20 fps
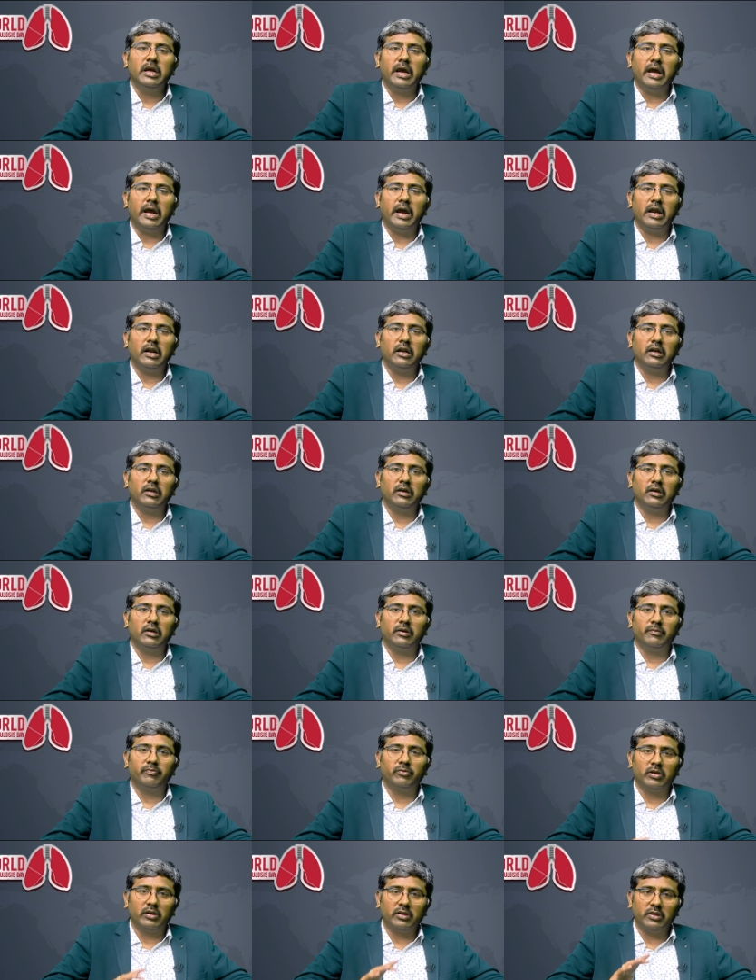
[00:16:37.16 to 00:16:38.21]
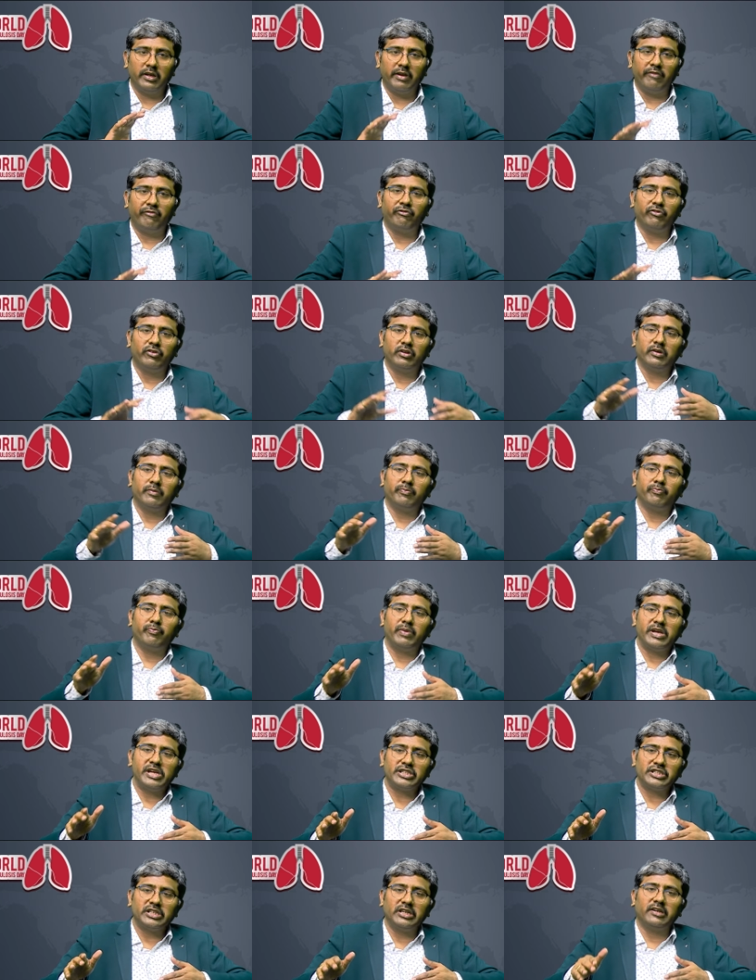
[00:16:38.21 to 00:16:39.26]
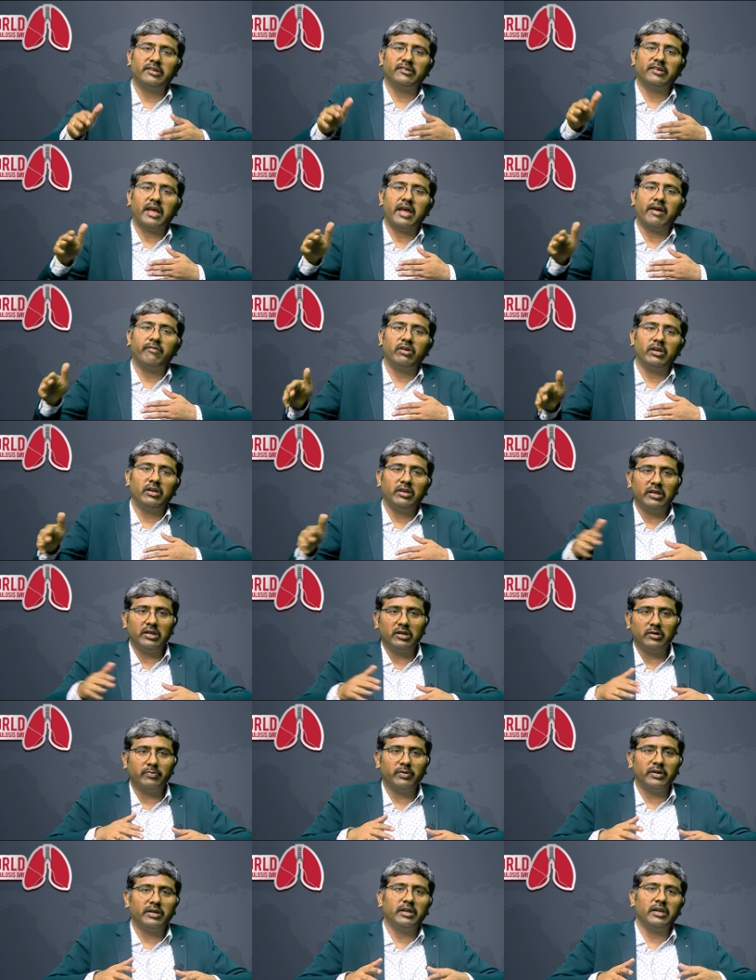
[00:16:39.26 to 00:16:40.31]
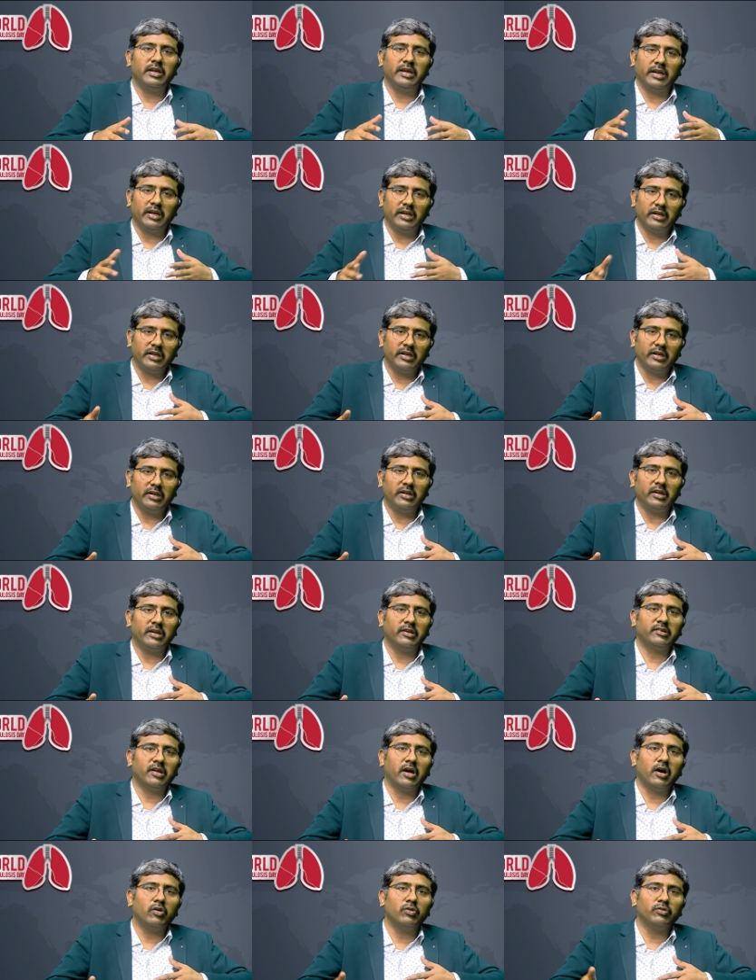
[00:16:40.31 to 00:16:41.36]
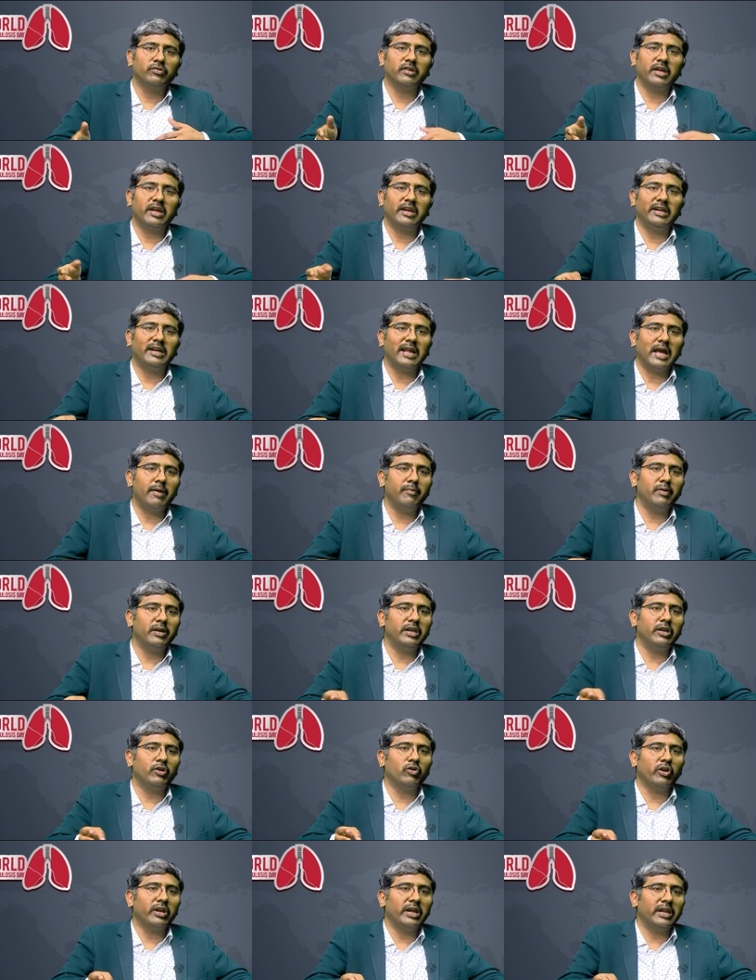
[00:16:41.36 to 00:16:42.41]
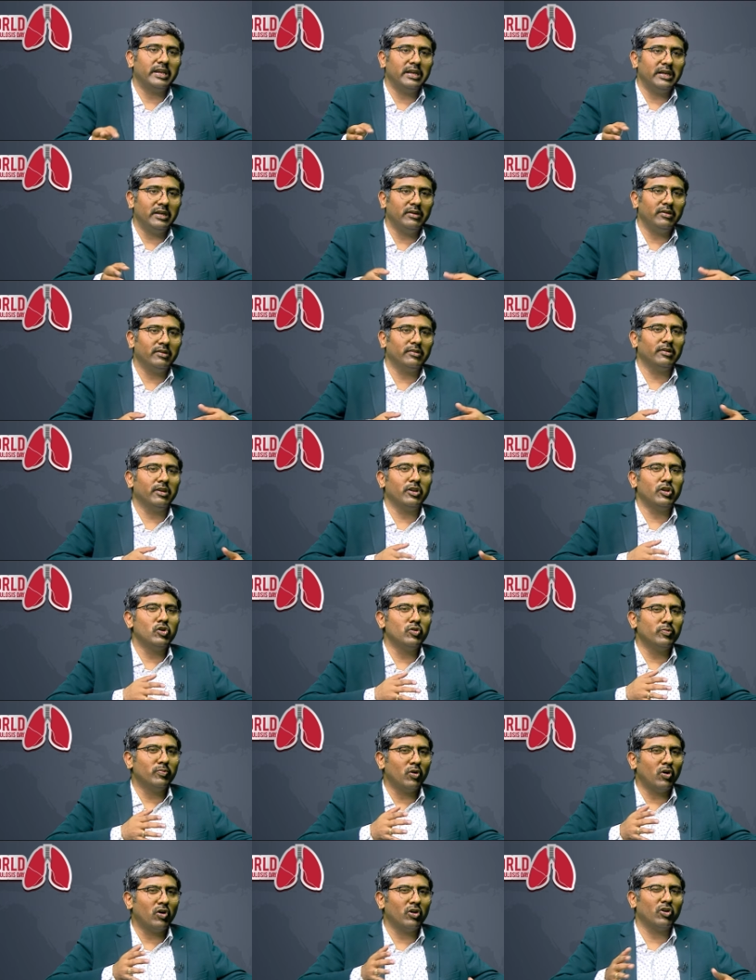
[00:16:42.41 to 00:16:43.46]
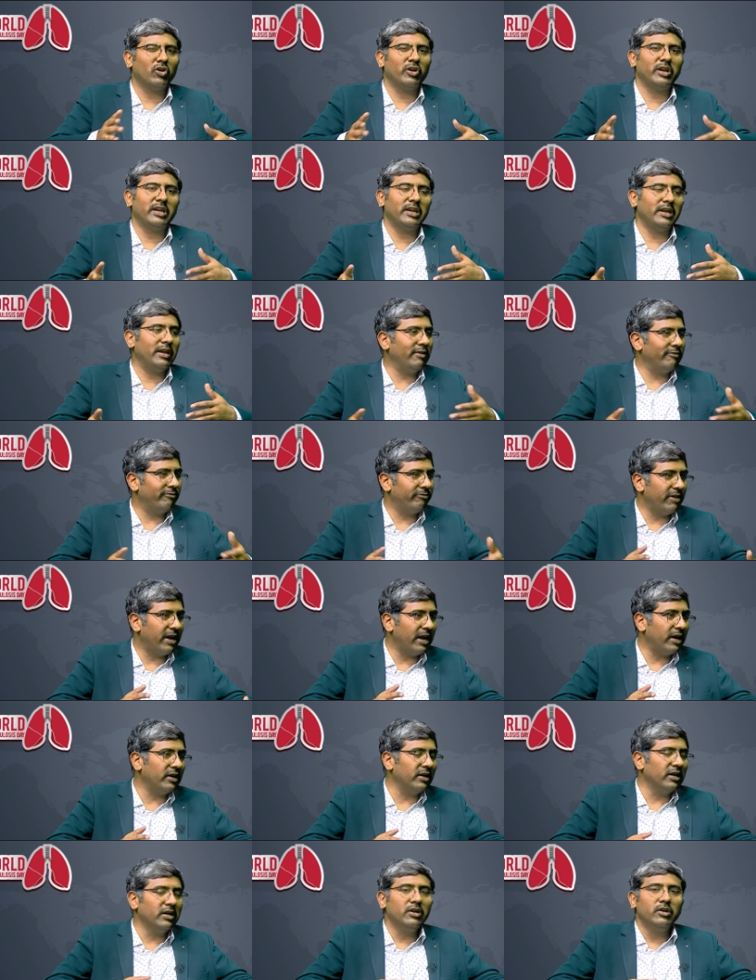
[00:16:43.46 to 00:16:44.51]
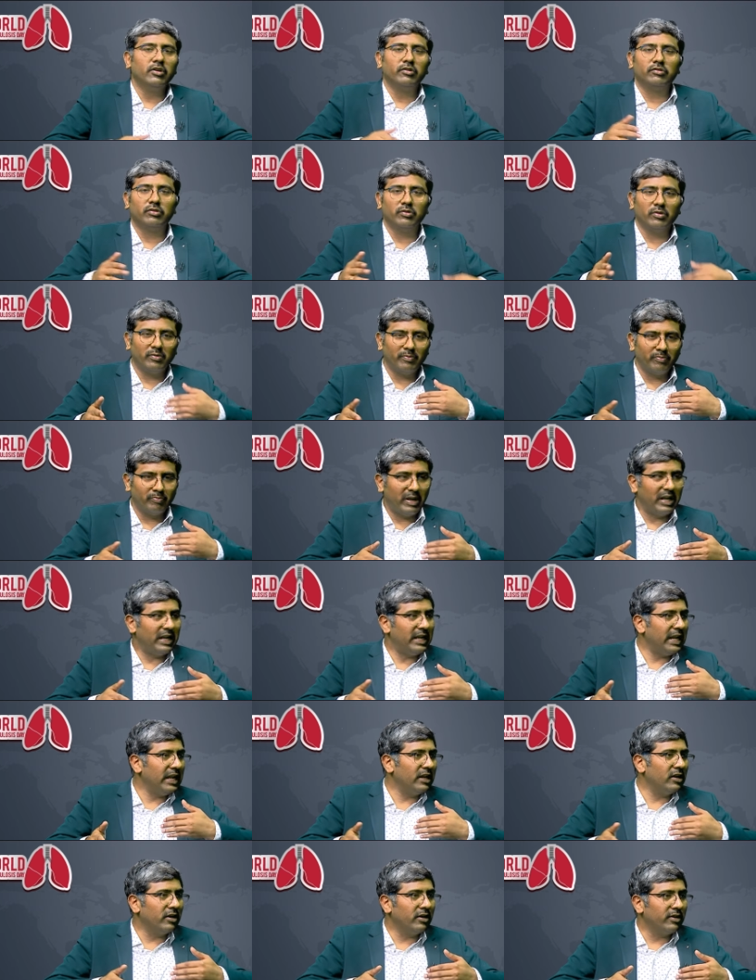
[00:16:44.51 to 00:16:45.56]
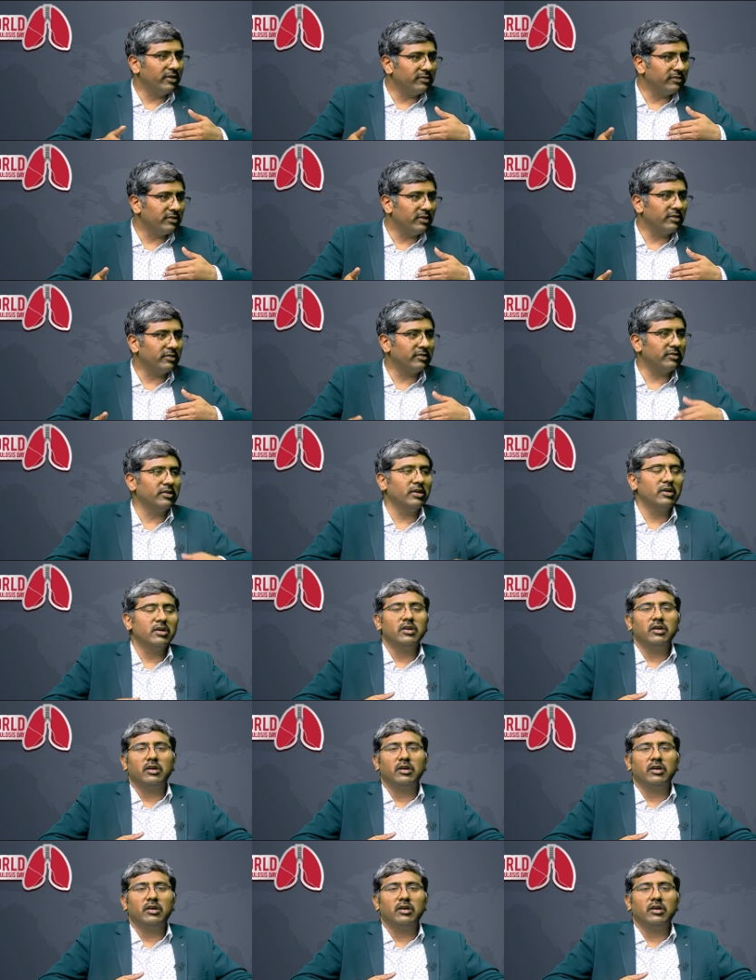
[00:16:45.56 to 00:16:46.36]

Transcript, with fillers: And uh, uh, if the patient is having nearby, like in, in his house, any diabetic or any newborn or any infant, so maintain the distance.